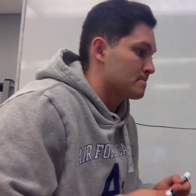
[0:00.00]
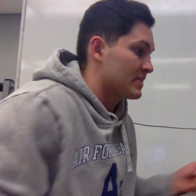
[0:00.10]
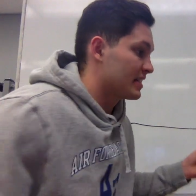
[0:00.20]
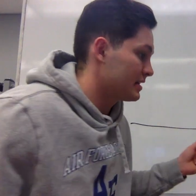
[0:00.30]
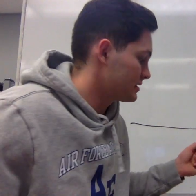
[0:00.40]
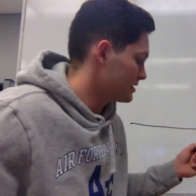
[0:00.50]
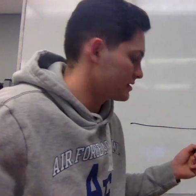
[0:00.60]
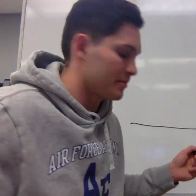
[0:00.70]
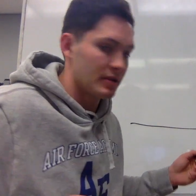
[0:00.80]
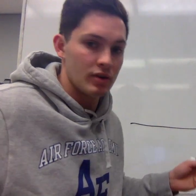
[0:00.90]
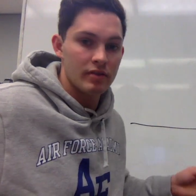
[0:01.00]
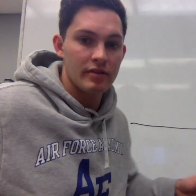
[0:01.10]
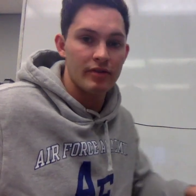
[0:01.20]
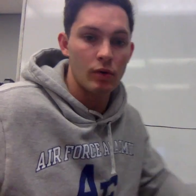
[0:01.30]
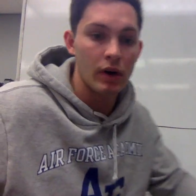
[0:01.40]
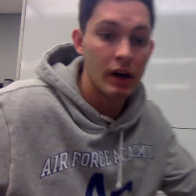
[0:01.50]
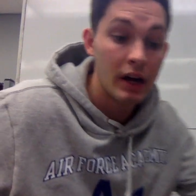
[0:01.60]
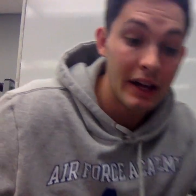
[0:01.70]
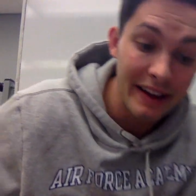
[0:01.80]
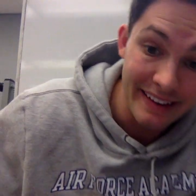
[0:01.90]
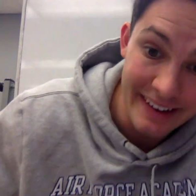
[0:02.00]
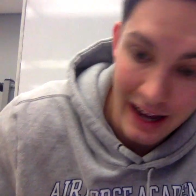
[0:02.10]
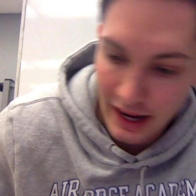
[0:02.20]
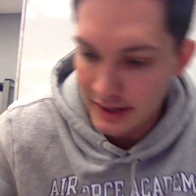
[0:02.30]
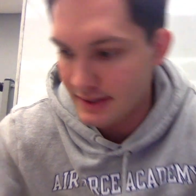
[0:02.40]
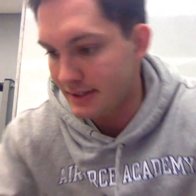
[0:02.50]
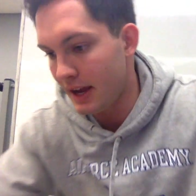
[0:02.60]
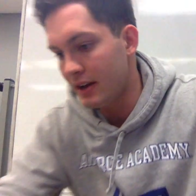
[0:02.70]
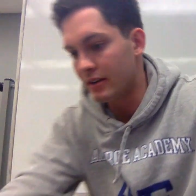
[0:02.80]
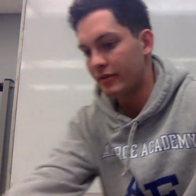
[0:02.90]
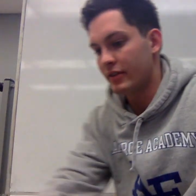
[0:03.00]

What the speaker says: This is a maneuver for non-standard